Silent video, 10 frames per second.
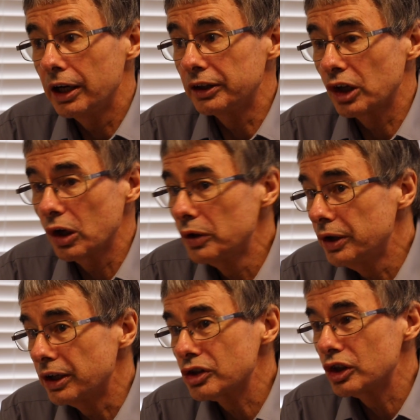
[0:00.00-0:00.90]

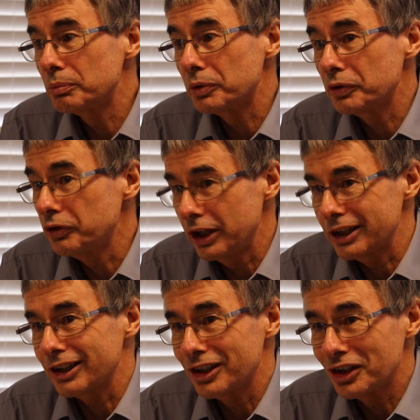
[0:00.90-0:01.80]
including some
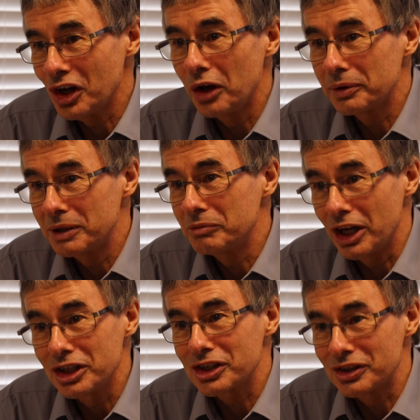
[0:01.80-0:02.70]
prophetic
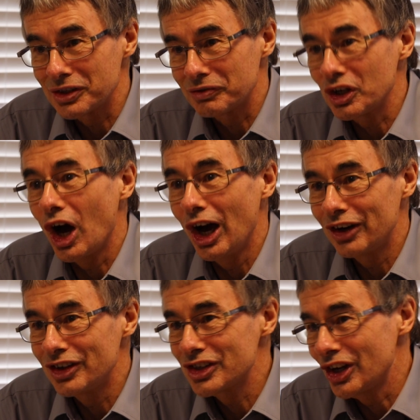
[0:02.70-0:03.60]
condemnations of
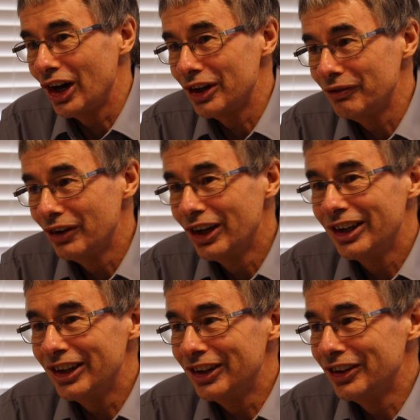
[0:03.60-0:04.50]
Tyre and Sidon
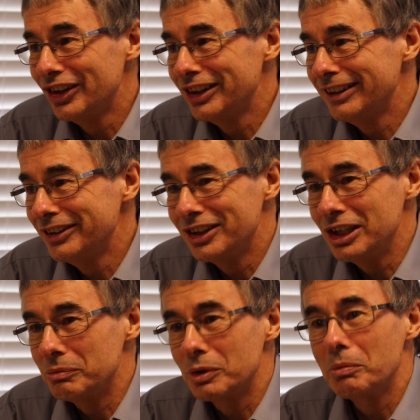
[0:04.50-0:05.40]
in the
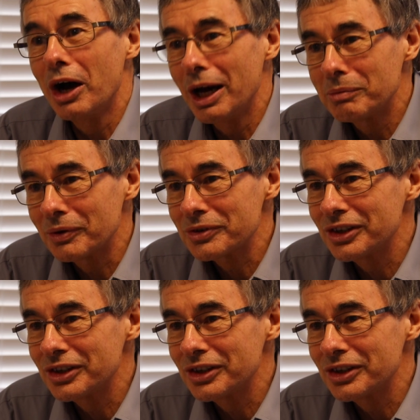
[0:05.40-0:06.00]
Hebrew Bible.